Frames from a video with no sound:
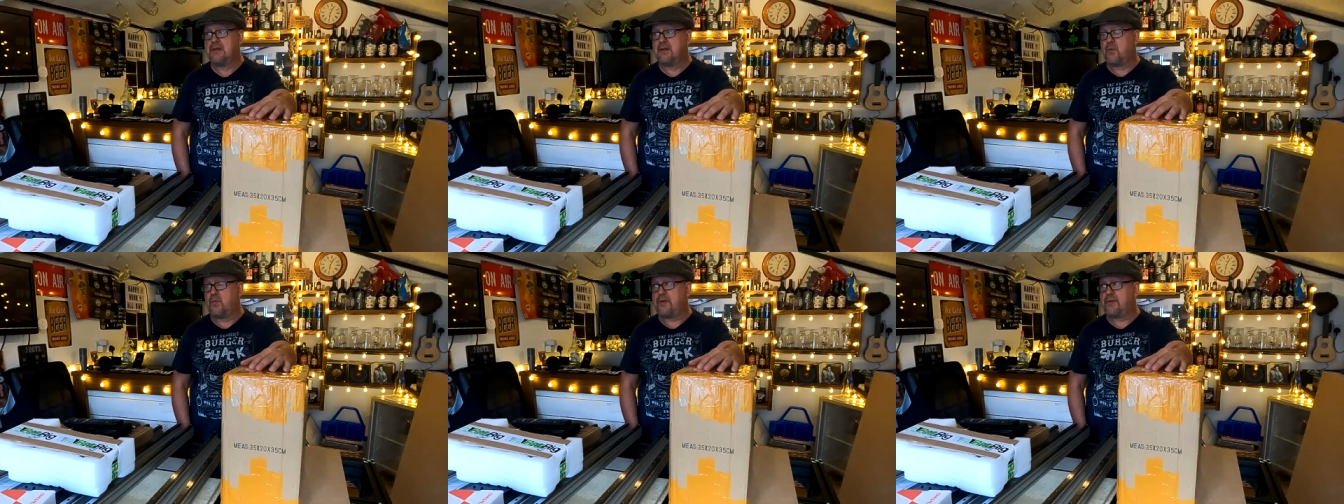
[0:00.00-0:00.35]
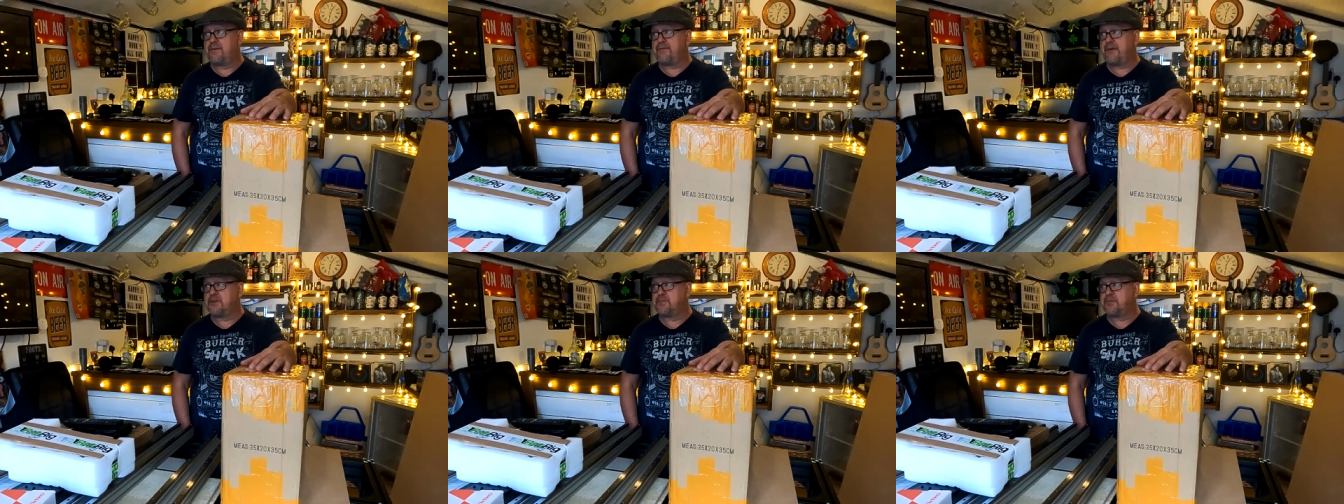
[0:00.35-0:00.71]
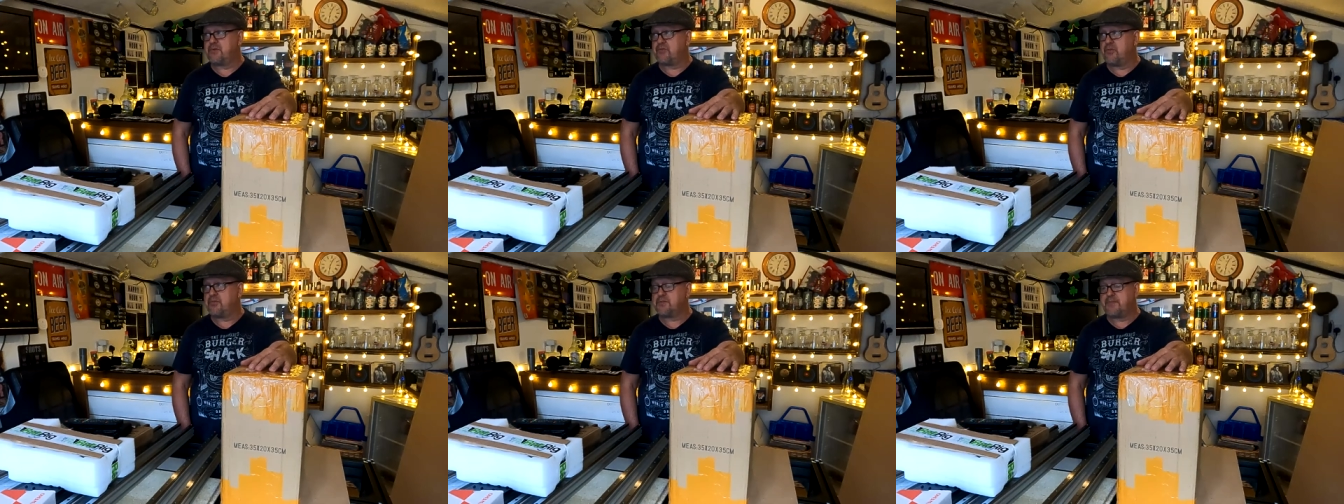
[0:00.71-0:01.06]
on one of the Facebook
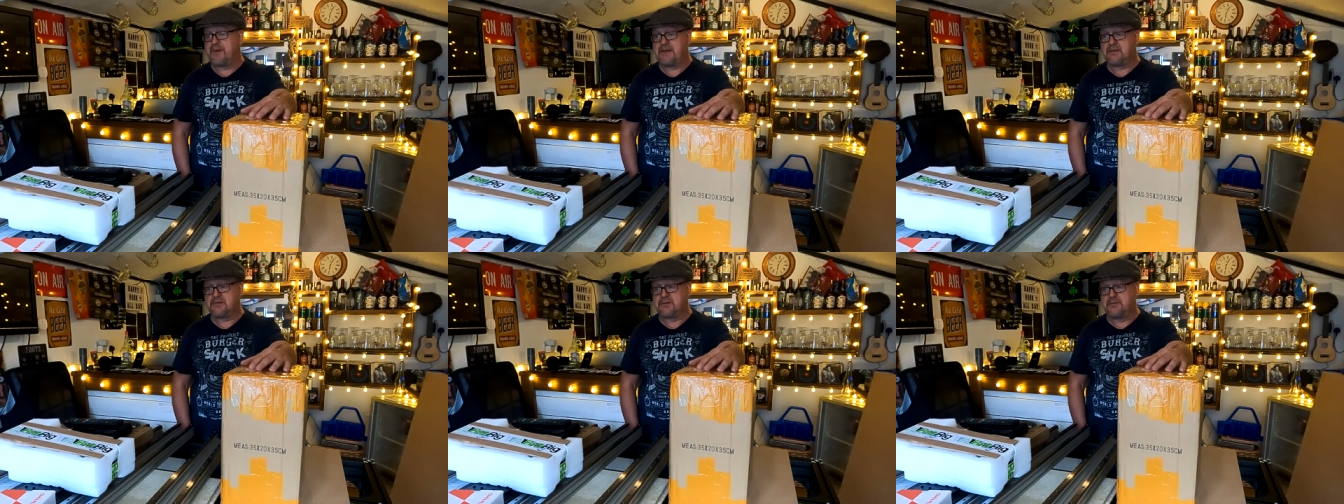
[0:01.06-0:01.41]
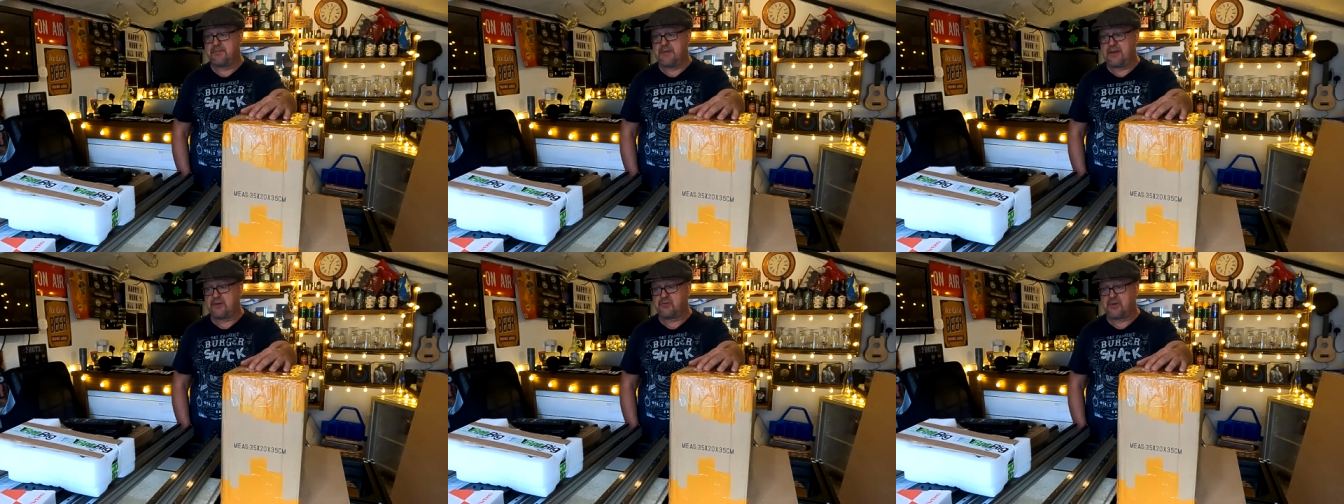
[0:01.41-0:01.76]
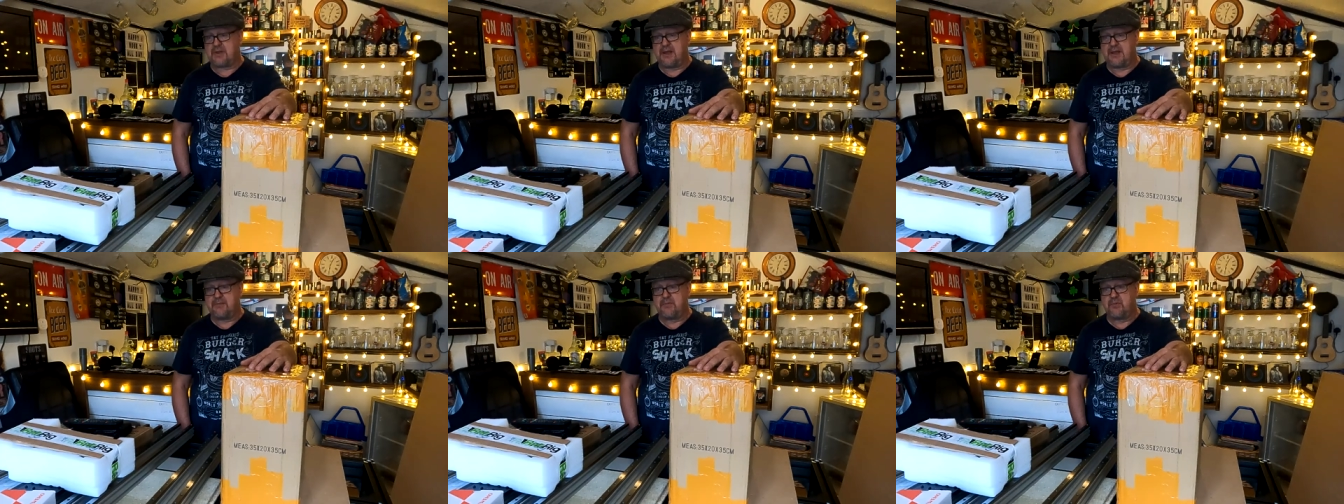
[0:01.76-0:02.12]
groups about some extra
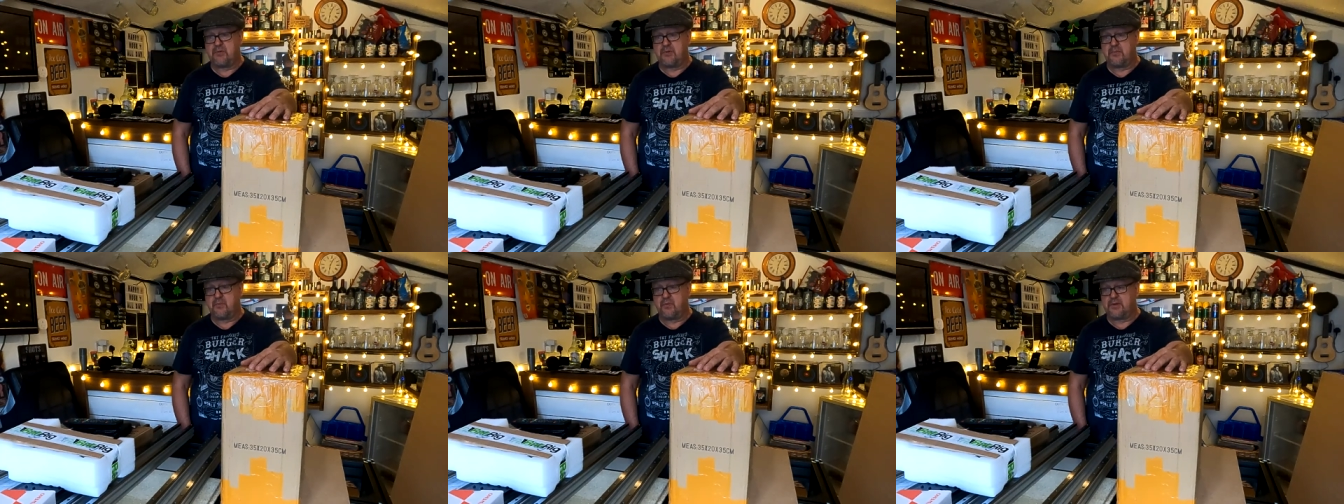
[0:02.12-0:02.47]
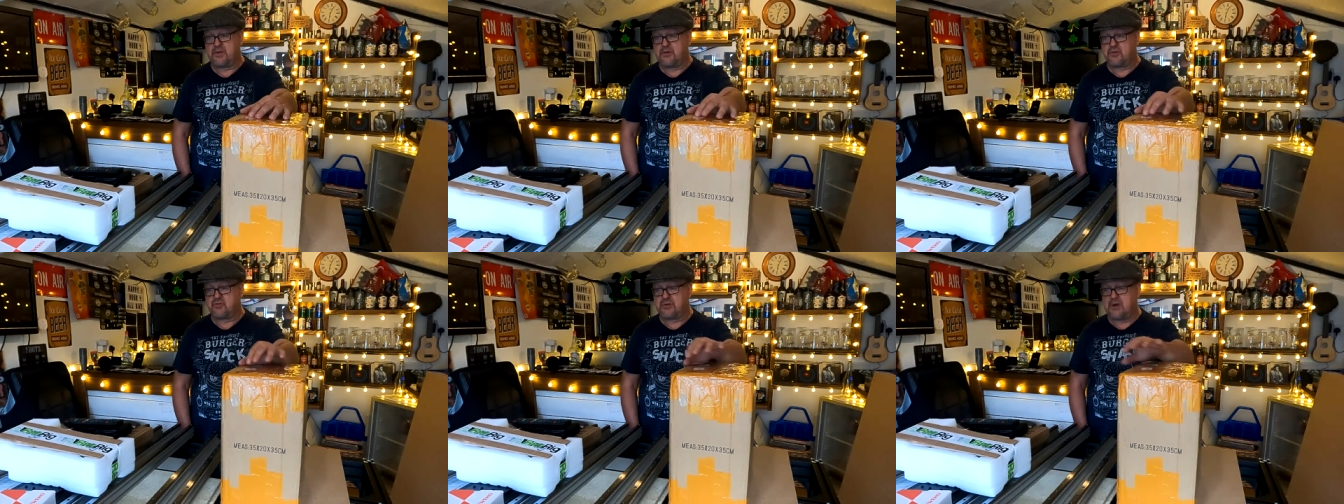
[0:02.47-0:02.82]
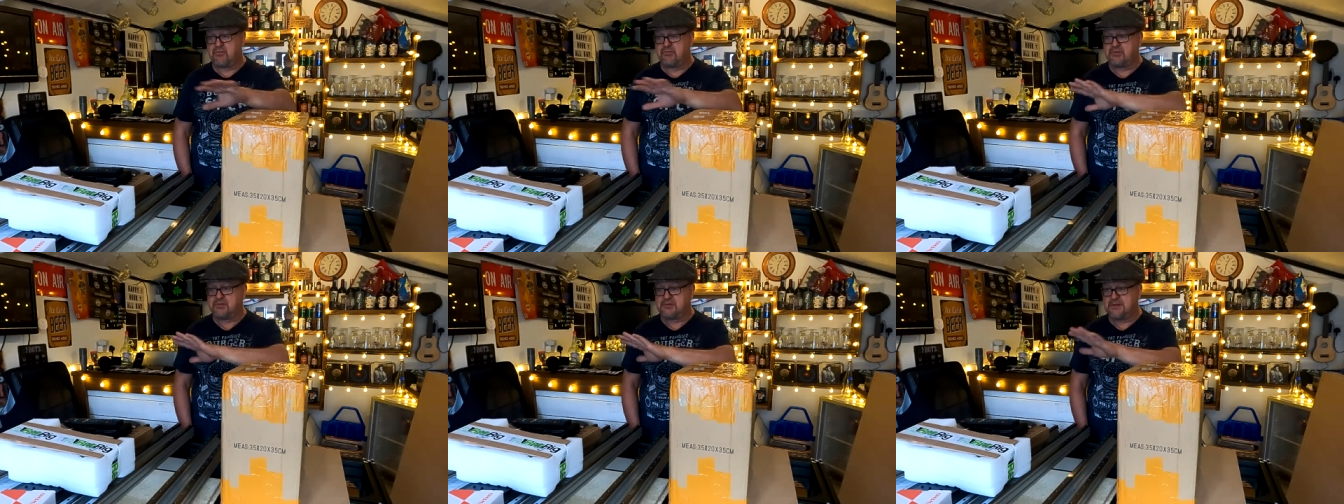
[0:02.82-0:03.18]
cable with a
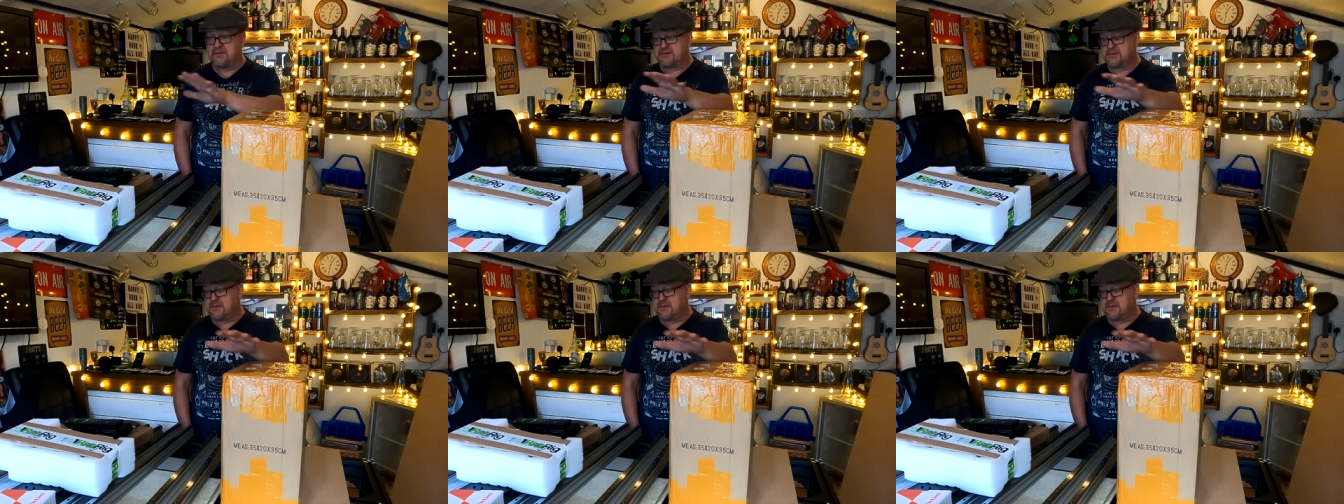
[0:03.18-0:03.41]
control and stuff.